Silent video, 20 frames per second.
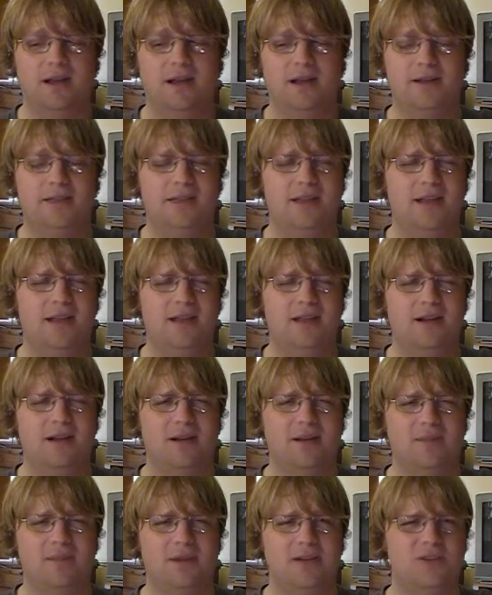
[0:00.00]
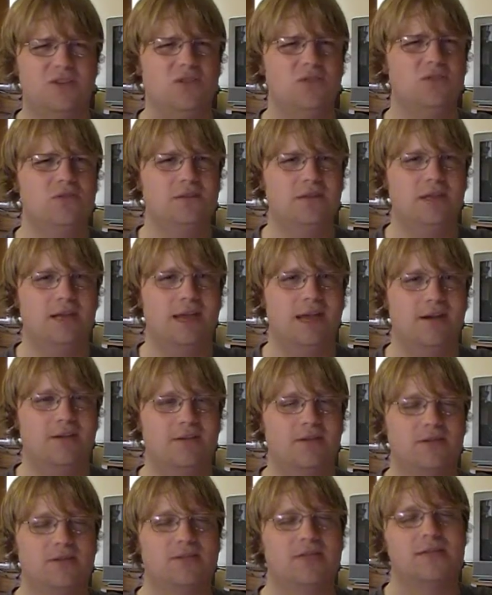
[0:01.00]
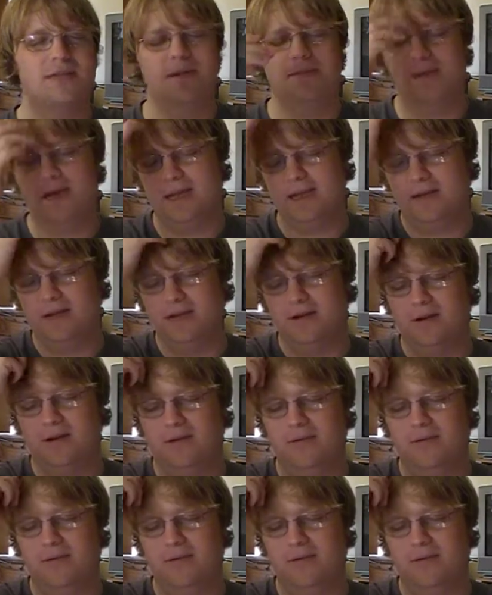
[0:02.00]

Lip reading: take on it, because usually how it goes is they make,